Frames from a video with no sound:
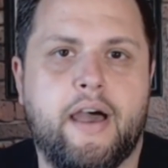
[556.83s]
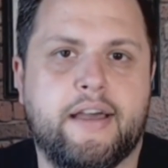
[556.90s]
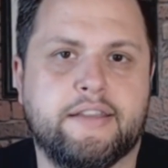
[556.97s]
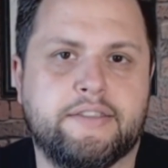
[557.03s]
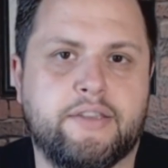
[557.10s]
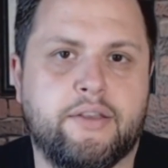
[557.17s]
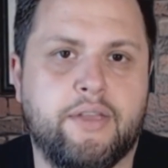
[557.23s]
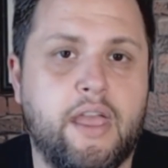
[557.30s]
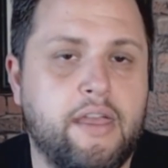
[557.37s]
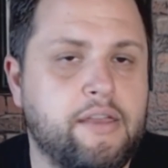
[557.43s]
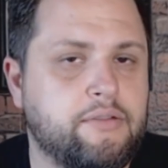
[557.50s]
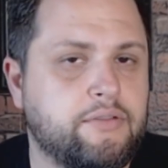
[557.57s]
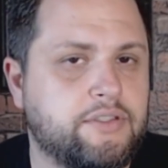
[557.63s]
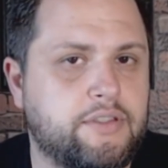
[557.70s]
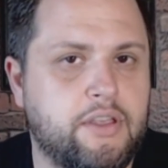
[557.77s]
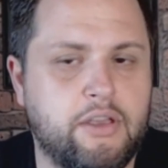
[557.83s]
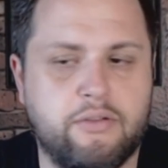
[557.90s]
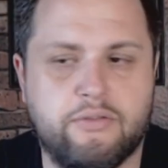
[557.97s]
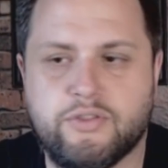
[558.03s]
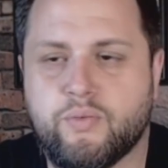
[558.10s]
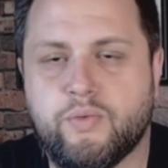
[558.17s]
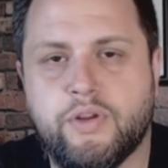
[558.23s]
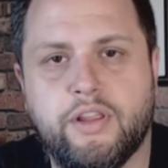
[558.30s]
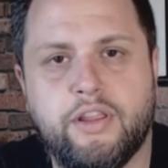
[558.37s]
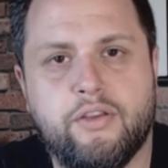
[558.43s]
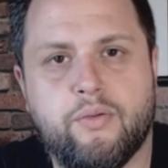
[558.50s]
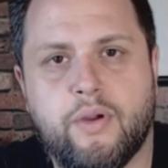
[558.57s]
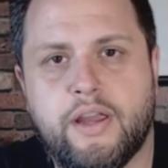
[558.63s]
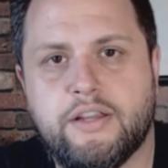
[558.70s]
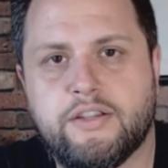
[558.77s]
So yeah, it was a really
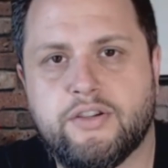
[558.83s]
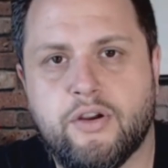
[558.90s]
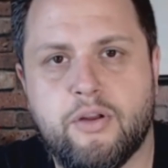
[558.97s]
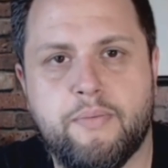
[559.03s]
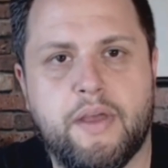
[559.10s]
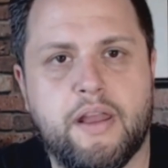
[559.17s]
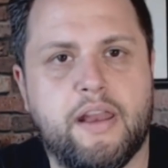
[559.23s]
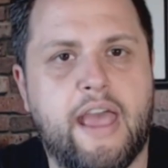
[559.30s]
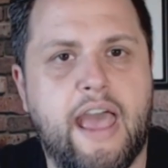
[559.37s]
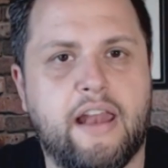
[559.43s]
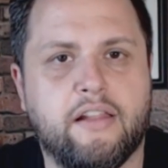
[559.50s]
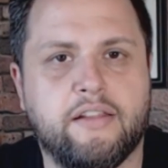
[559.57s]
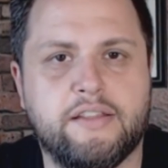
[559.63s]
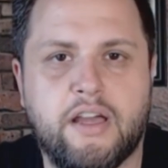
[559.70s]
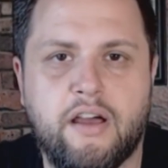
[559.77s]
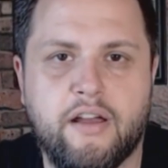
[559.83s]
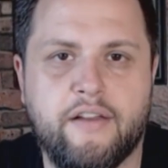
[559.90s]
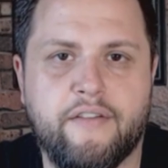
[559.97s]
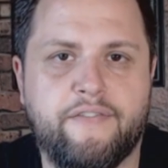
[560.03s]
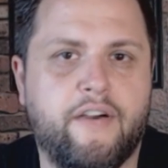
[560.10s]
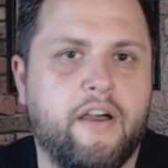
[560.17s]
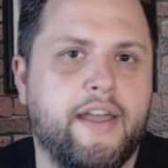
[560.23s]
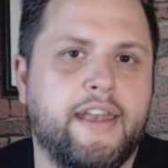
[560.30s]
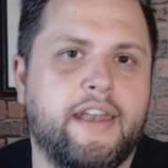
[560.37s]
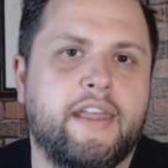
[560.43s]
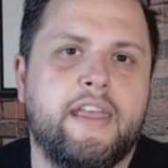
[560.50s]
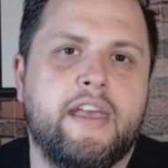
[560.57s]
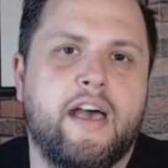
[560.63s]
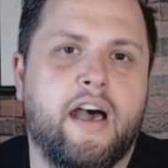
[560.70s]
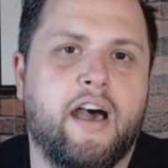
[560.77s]
great tournament. Had a ton of fun.
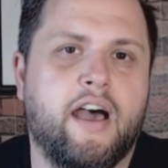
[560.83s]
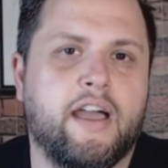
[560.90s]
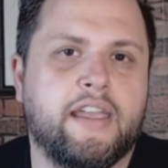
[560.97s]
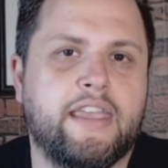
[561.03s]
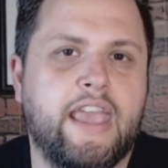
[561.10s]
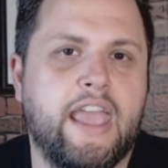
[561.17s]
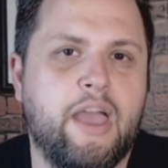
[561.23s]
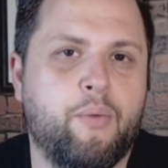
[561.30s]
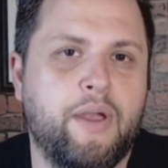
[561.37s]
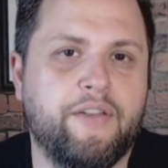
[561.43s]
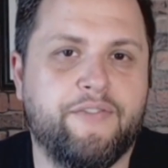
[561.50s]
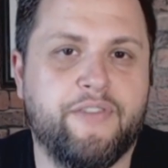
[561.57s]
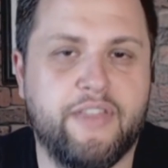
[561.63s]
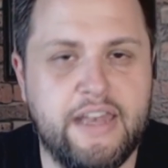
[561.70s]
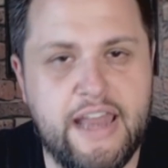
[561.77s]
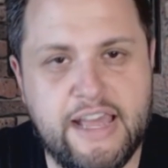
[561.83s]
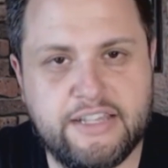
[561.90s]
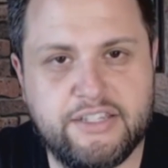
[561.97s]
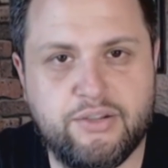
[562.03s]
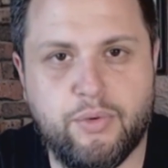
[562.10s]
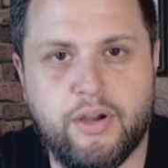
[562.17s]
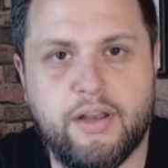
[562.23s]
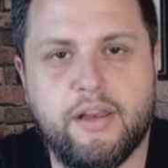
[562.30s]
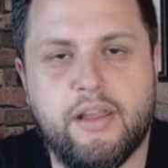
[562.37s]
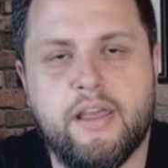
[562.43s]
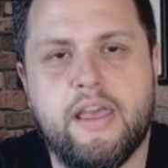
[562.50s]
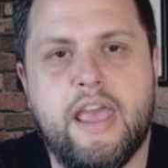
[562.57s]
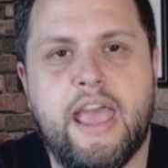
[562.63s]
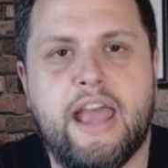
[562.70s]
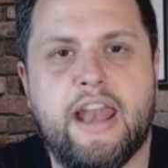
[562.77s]
Can't wait for the next one.
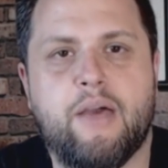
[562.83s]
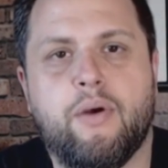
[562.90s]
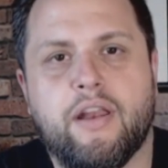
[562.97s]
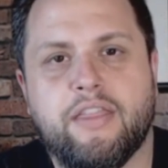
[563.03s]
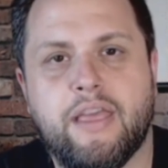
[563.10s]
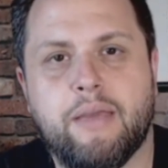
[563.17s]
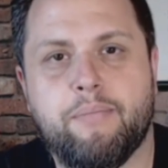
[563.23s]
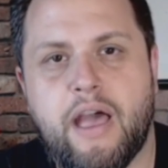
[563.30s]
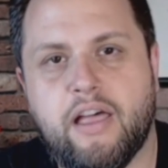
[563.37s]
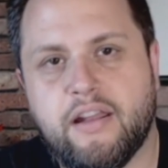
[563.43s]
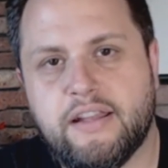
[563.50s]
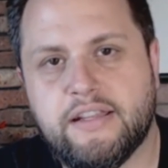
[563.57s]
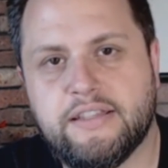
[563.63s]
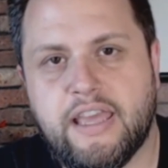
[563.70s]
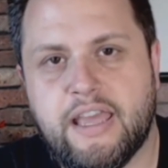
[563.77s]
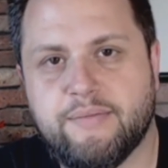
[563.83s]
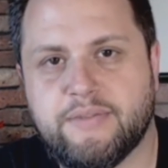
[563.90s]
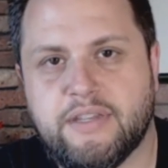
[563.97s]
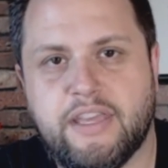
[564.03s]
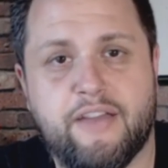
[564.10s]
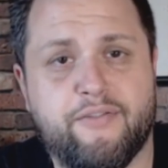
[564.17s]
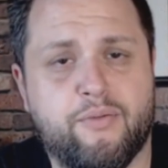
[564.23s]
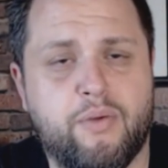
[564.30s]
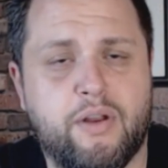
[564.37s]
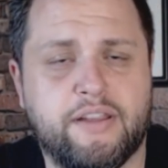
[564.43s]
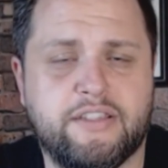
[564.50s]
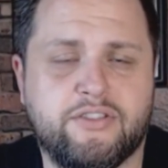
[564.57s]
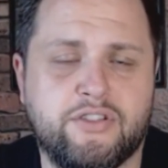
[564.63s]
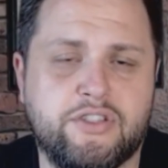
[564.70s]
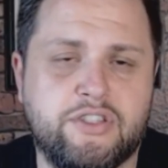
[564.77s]
And I want to thank Paladins Games again for running
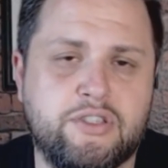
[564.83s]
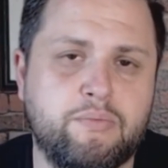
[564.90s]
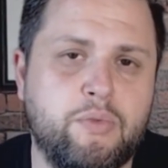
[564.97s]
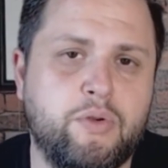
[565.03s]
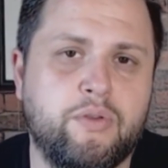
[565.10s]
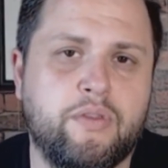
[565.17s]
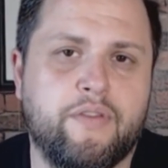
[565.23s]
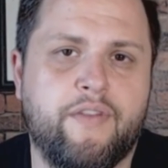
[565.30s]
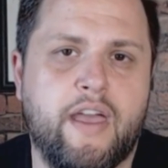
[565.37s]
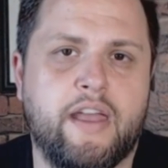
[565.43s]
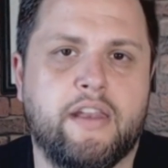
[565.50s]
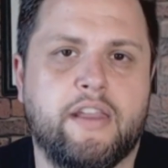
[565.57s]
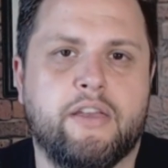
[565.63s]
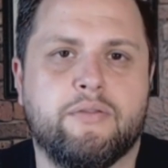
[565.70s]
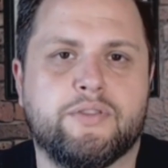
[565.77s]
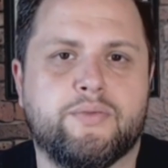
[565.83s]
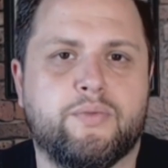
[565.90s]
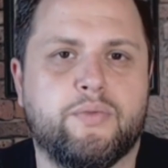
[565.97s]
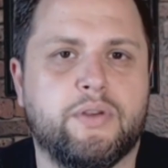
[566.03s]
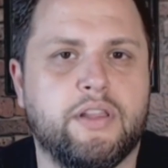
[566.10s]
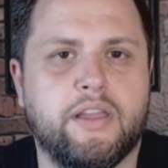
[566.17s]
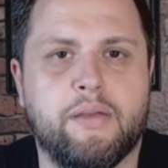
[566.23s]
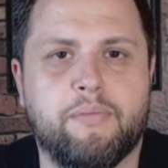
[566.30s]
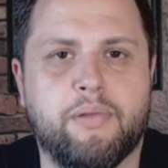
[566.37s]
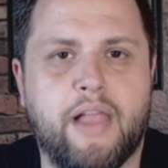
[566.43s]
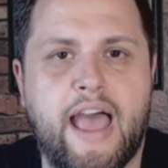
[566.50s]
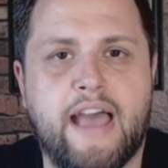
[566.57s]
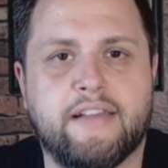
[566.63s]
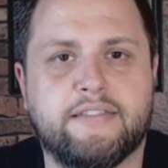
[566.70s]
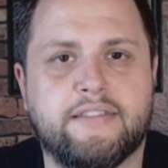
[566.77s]
such a smooth event. It was really a
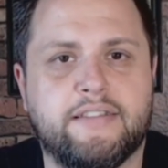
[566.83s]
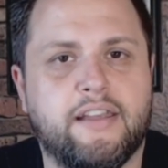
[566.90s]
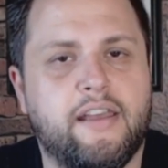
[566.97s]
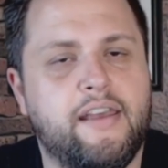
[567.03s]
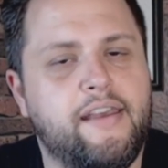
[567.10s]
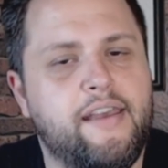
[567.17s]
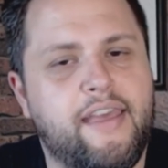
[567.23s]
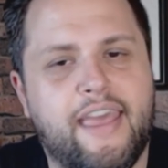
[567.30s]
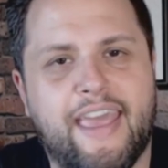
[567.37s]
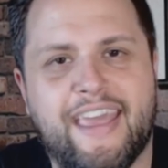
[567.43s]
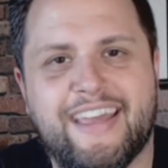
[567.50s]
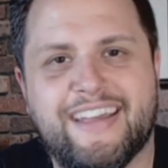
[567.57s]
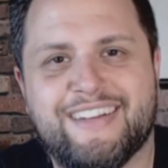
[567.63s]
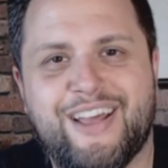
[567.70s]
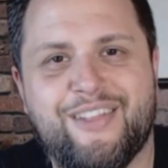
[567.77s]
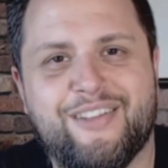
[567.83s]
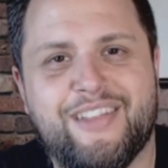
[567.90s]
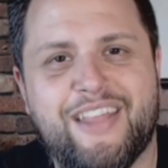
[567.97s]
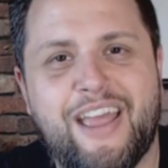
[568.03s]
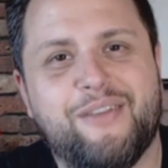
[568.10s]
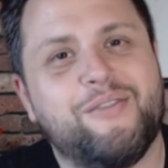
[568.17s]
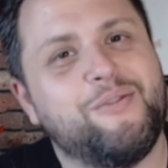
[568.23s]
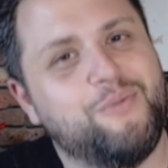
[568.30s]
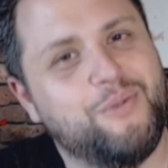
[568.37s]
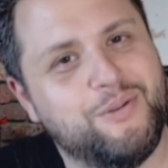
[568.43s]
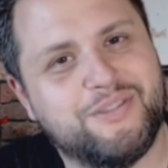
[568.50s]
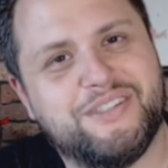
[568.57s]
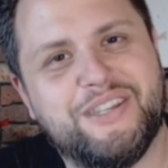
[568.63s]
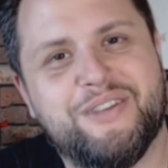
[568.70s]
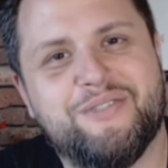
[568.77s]
blast. And other than that, we will
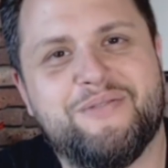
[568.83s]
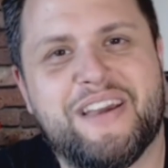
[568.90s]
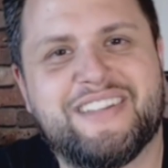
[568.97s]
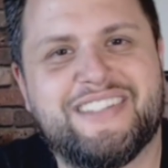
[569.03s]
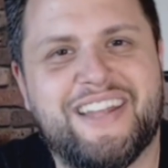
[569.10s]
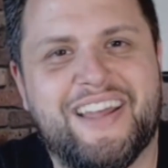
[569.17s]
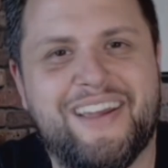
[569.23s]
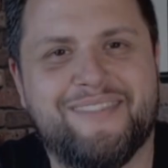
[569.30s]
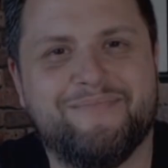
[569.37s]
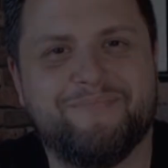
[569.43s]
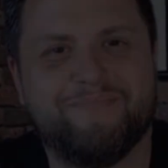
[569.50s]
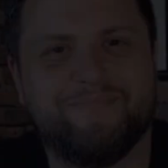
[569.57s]
see you next time.